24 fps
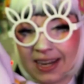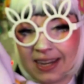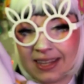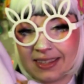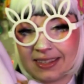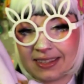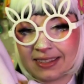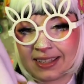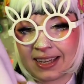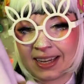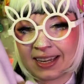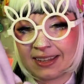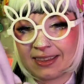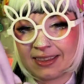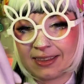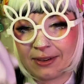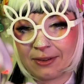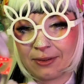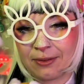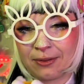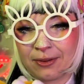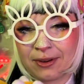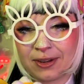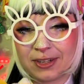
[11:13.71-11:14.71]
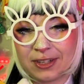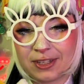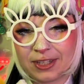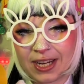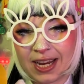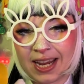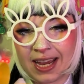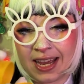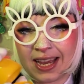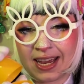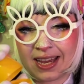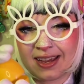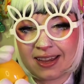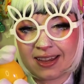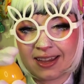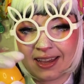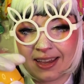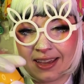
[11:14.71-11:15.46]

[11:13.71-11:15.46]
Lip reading: inside the orange egg.